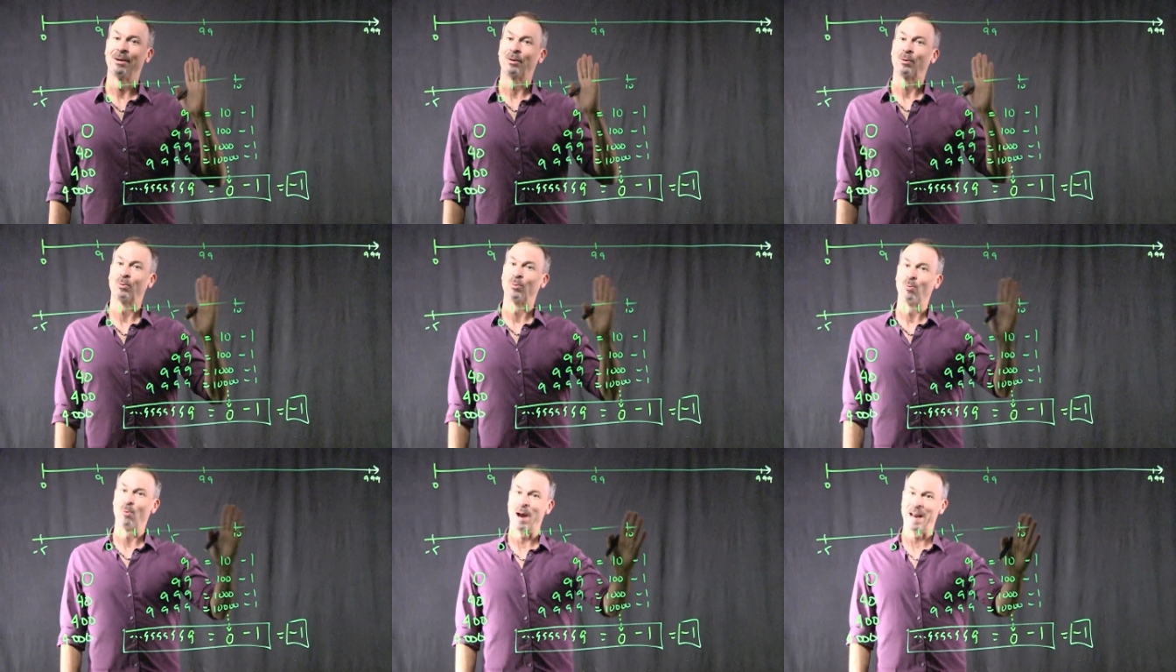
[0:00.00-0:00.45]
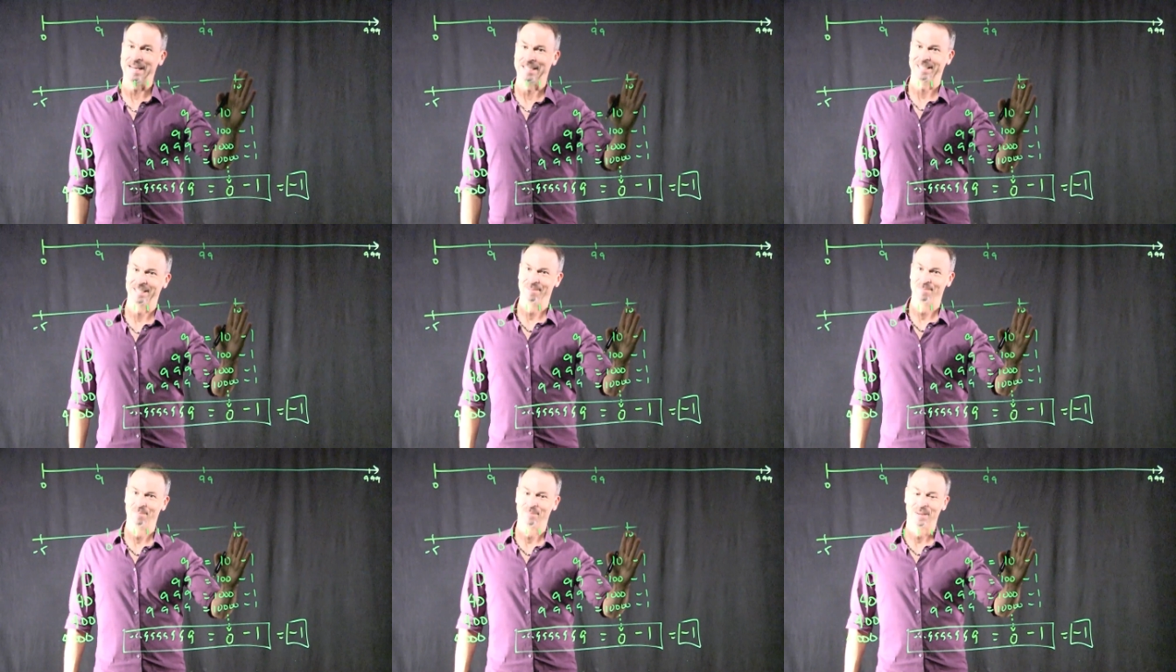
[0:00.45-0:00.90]

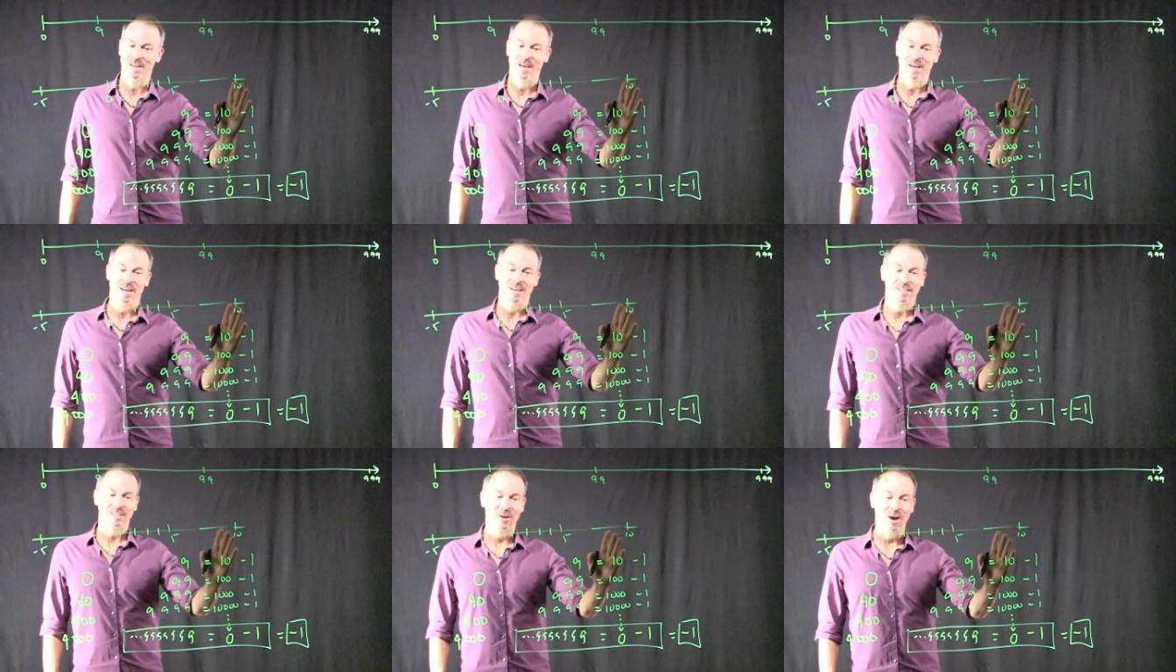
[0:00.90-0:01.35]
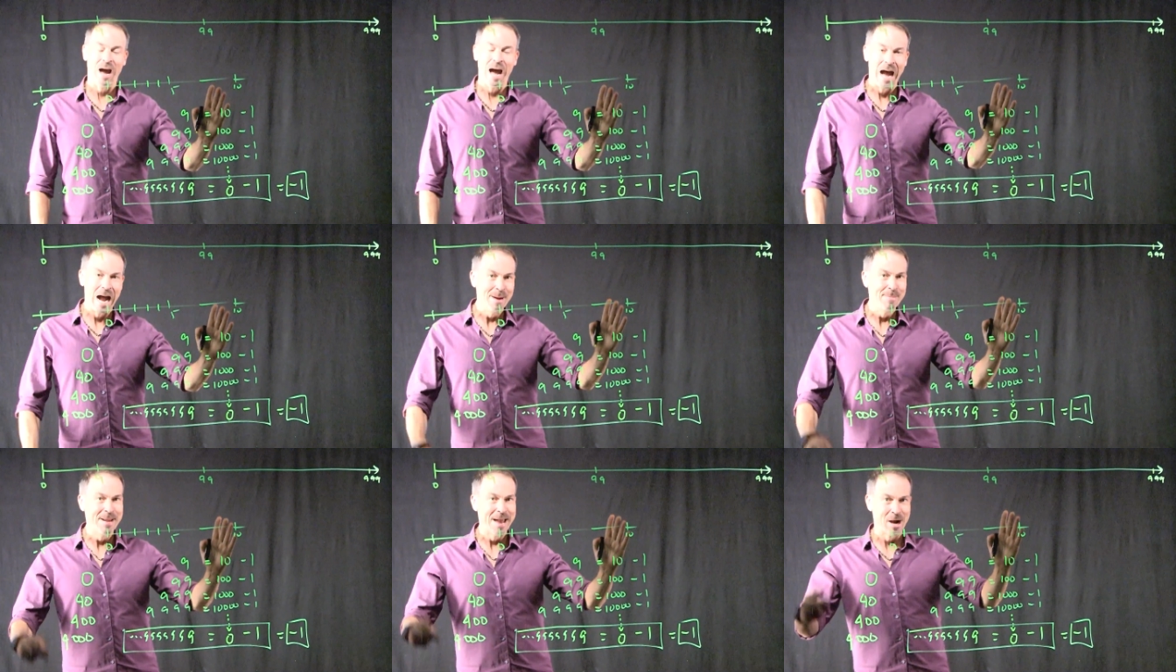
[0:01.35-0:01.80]
Great. So
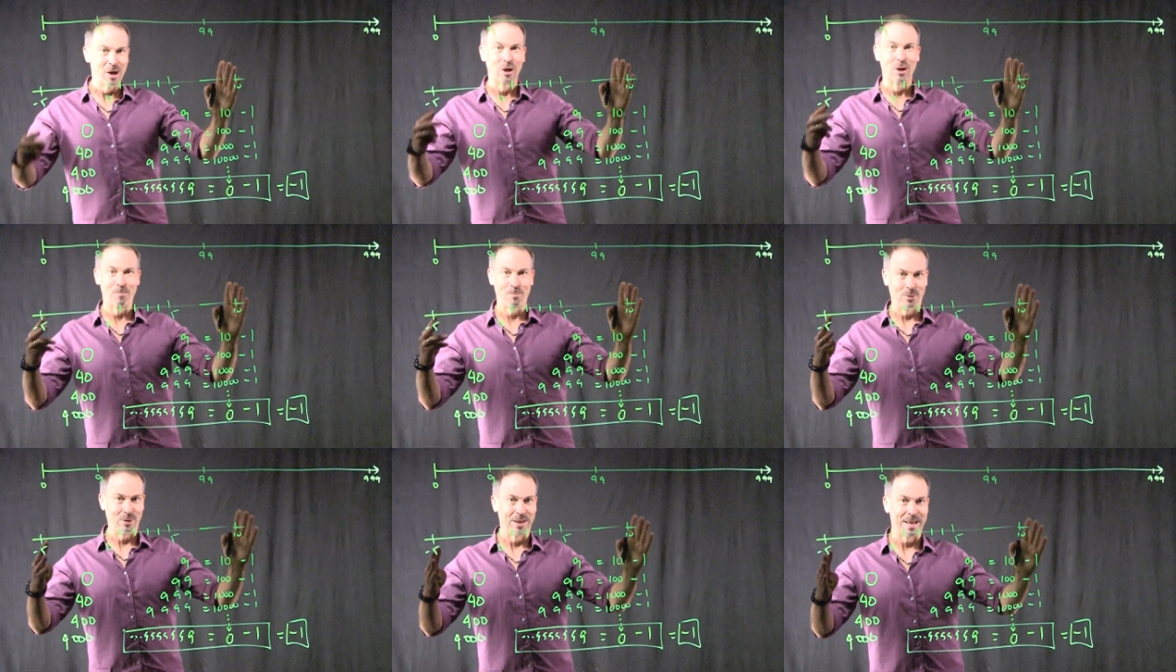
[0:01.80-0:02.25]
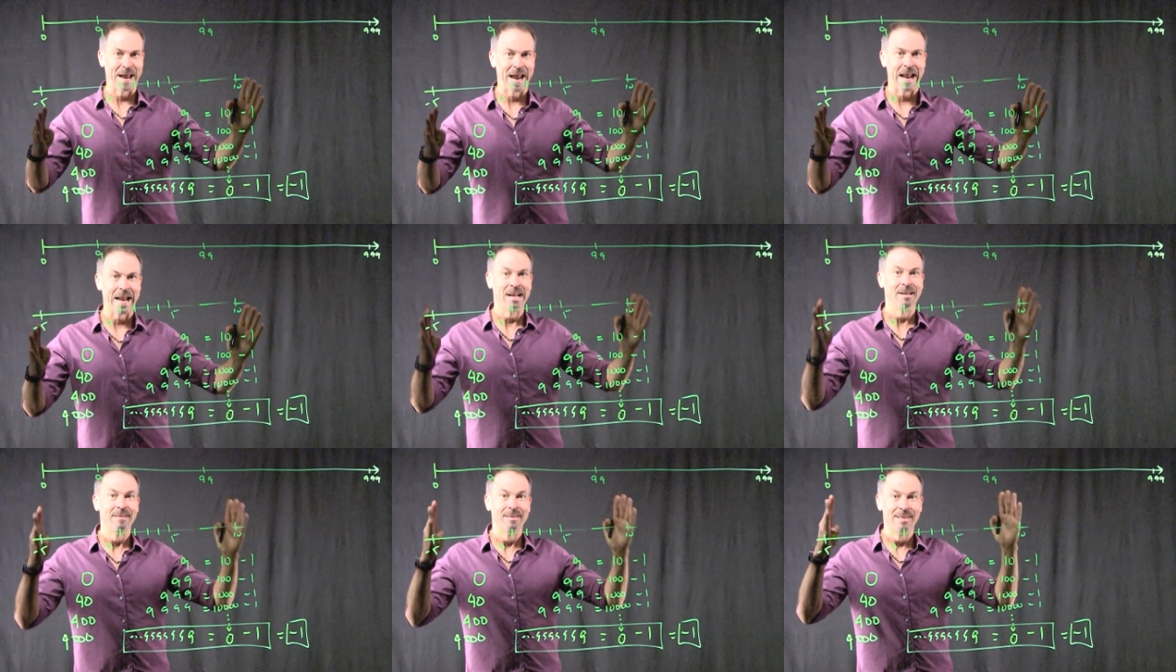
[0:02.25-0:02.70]
I'm now going to
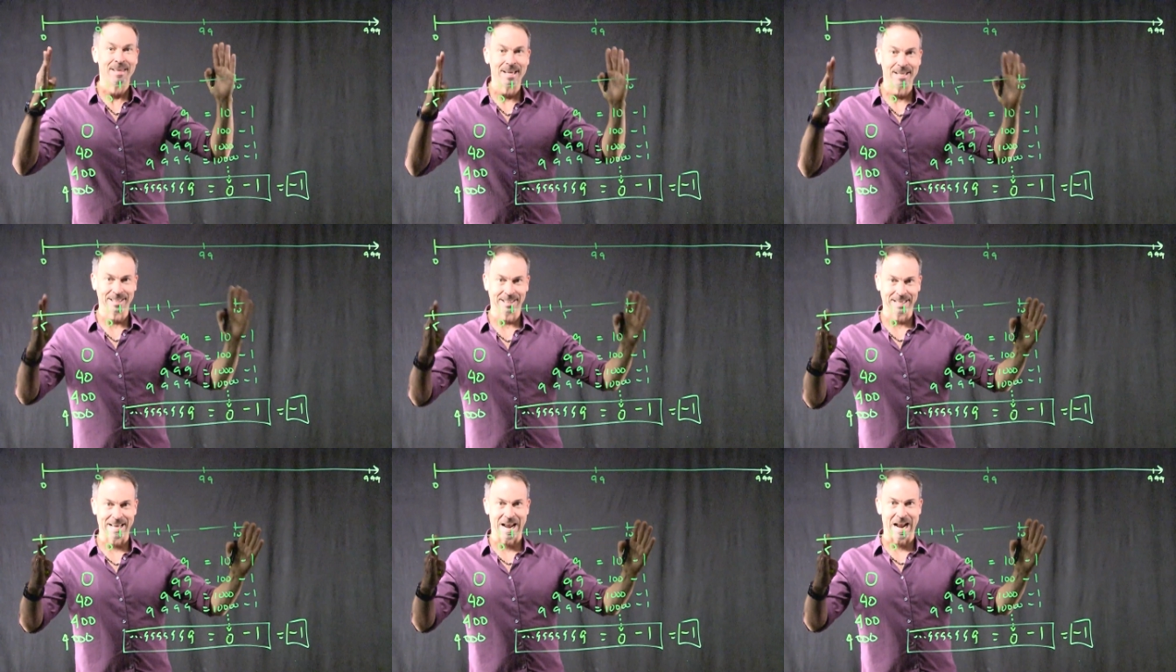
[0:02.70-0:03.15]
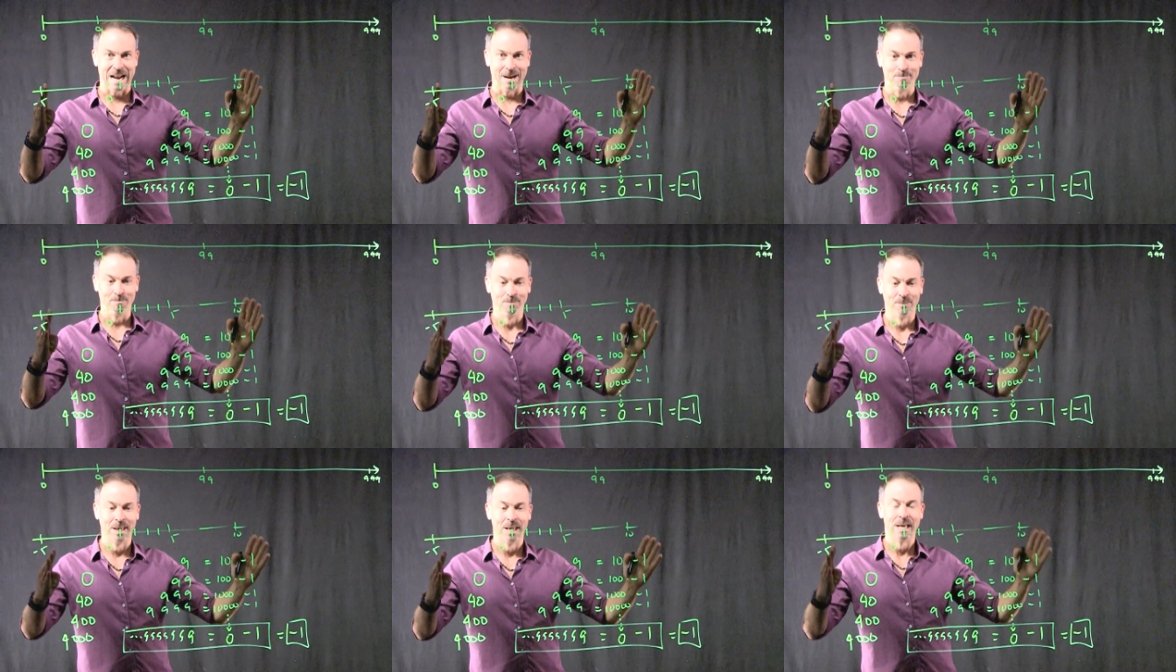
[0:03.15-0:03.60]
play this game.